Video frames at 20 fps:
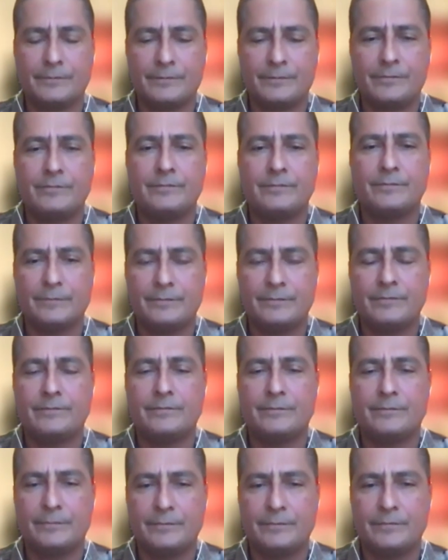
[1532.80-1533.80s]

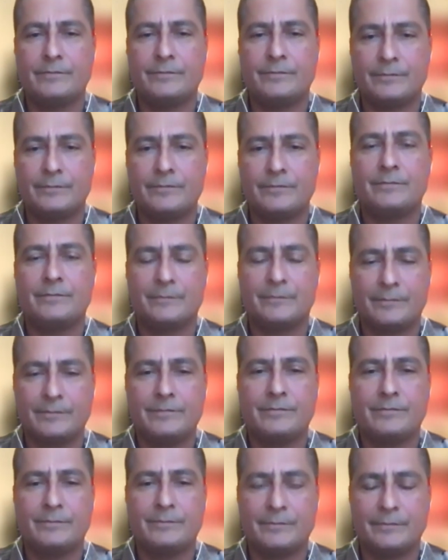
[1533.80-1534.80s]

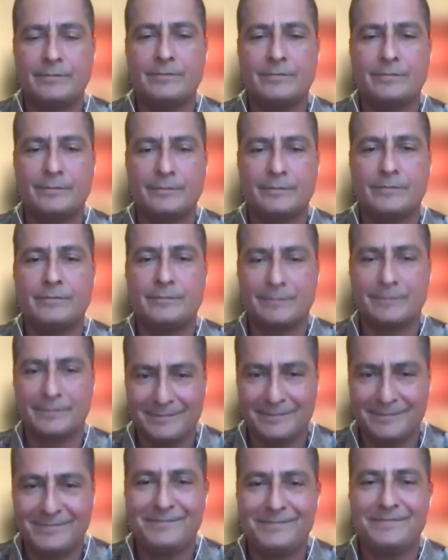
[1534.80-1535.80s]

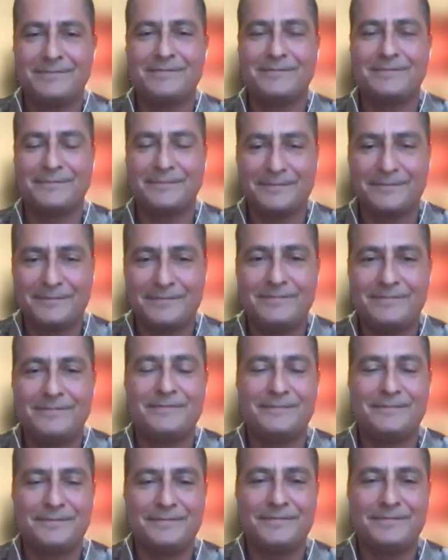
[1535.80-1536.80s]

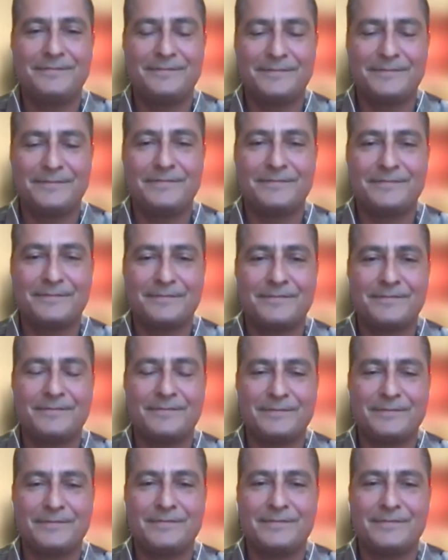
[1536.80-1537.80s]

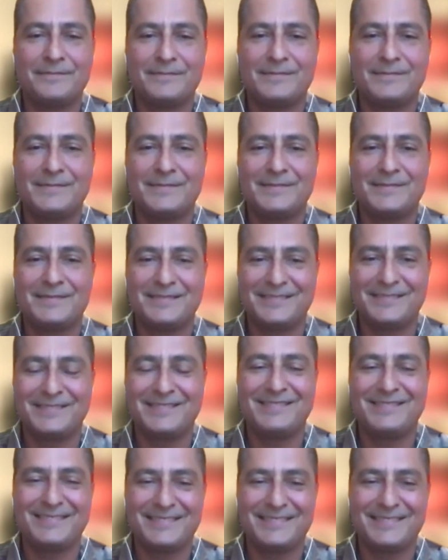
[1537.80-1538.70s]
[no speech]